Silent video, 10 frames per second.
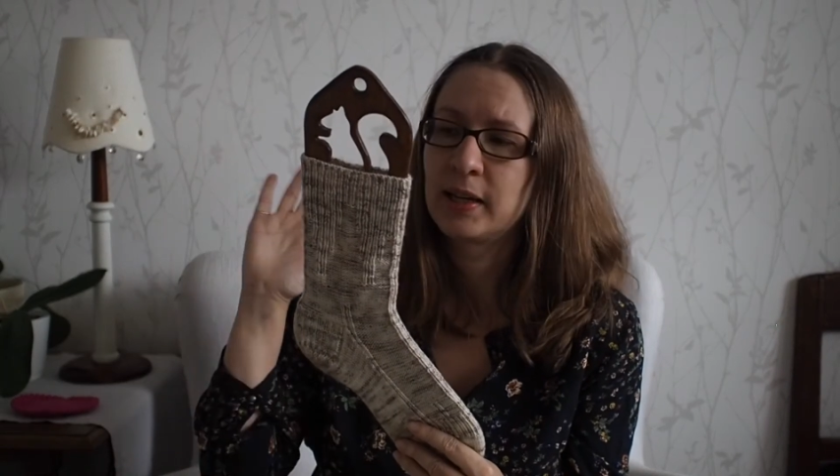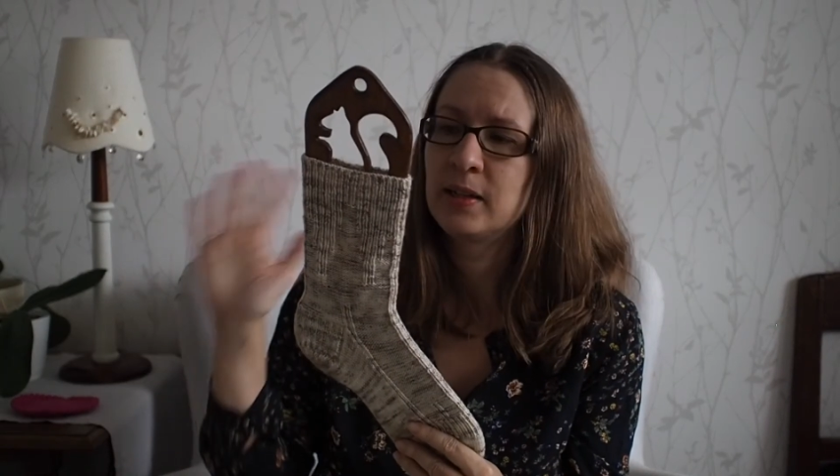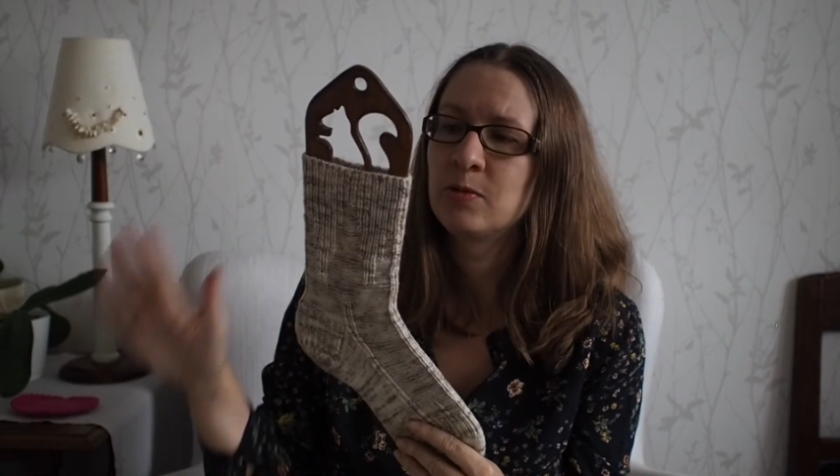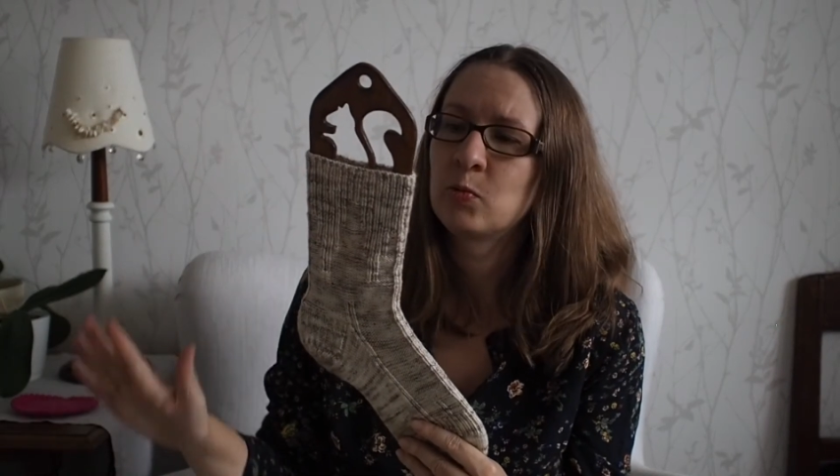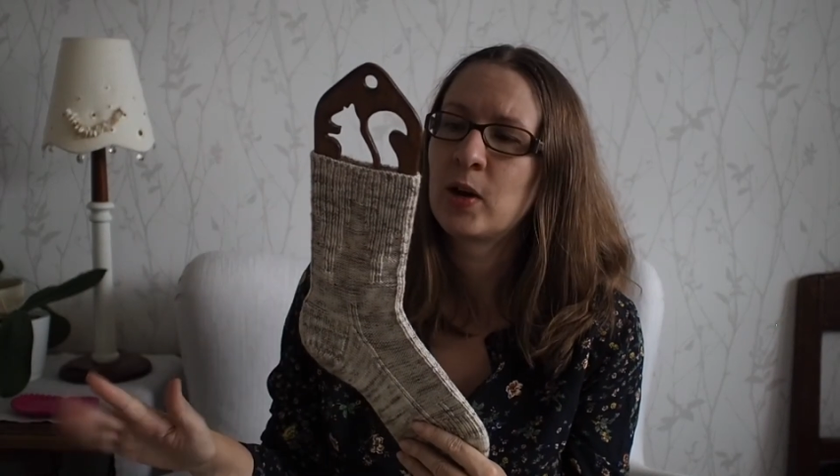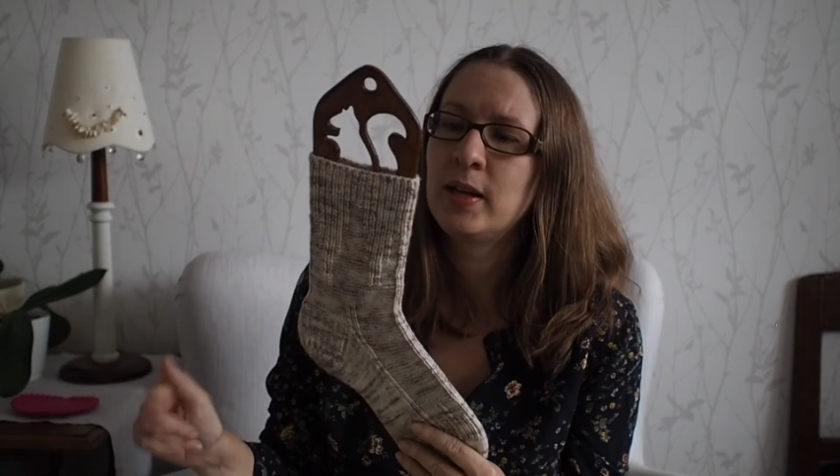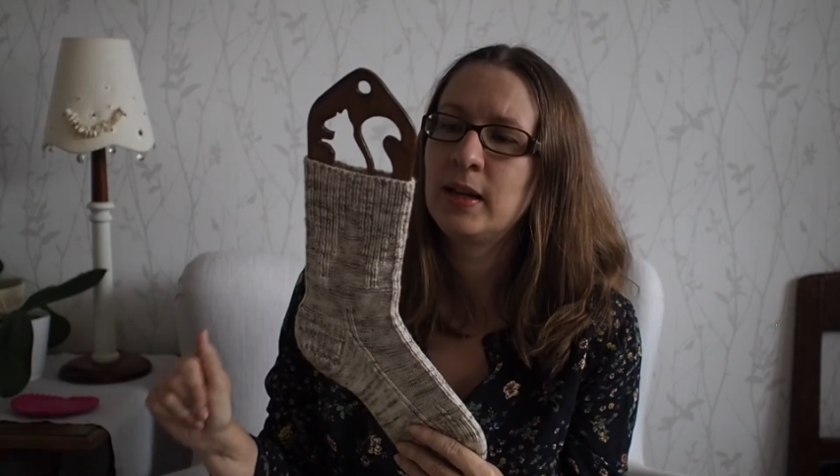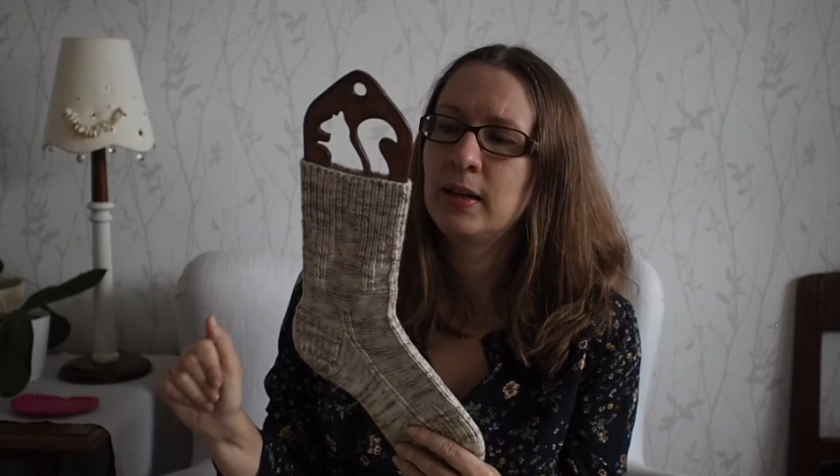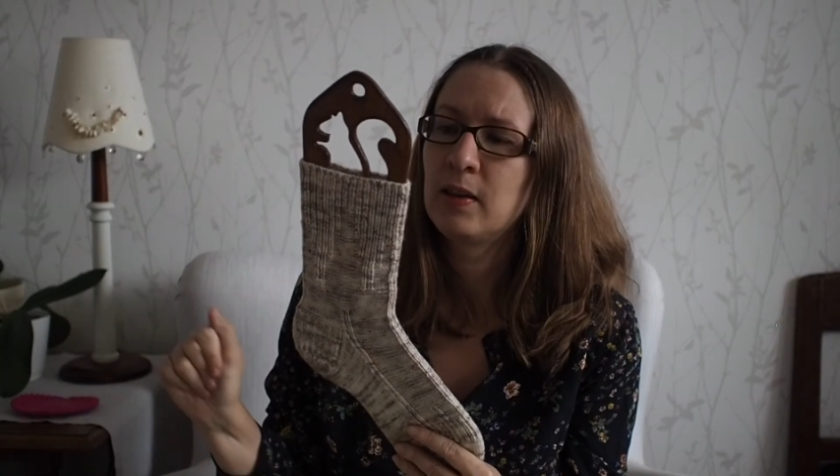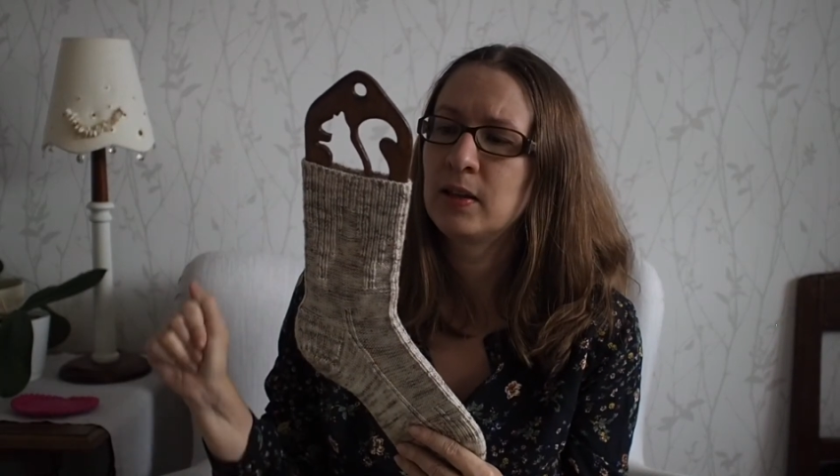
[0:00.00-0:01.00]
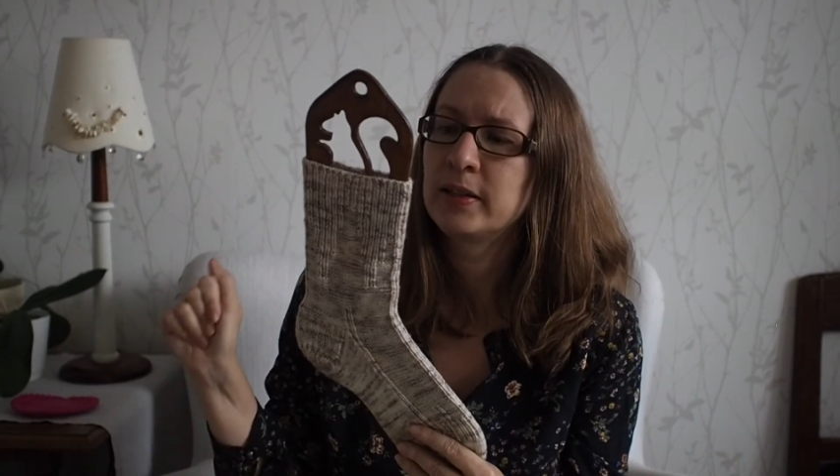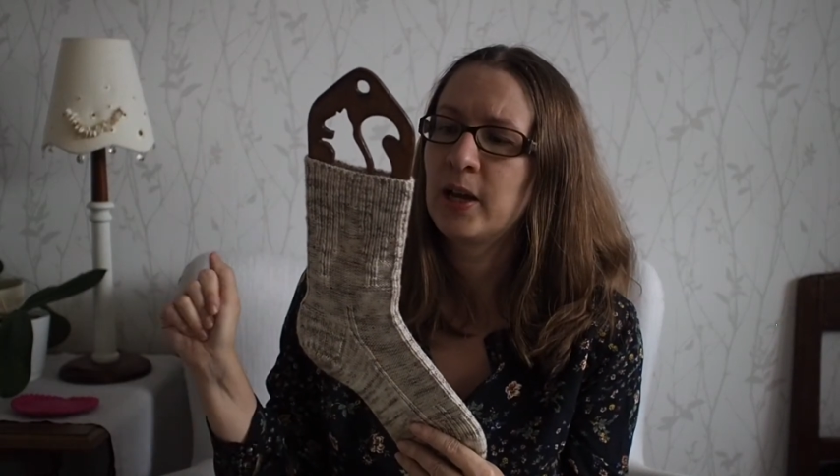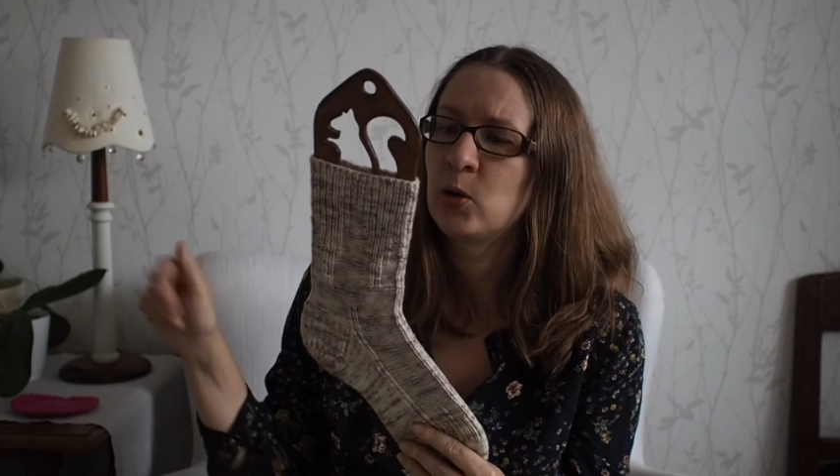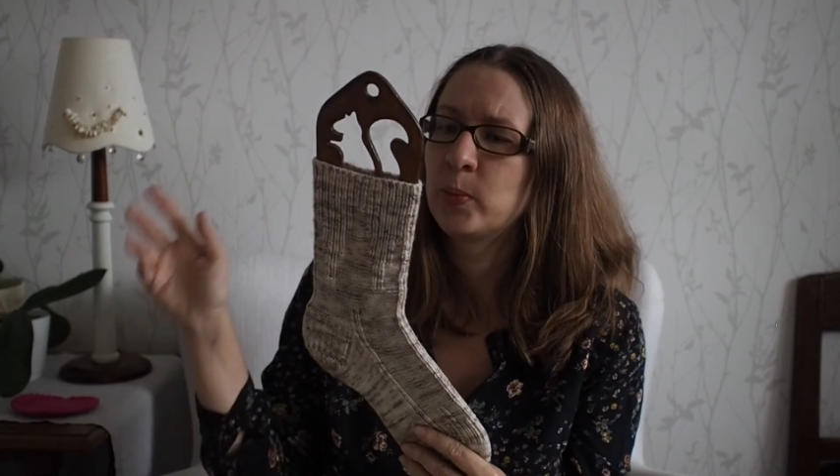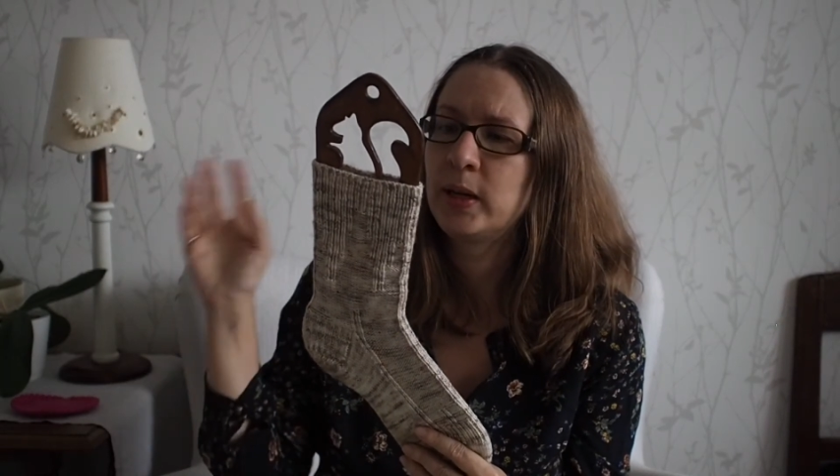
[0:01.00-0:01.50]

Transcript: I didn't write anything down,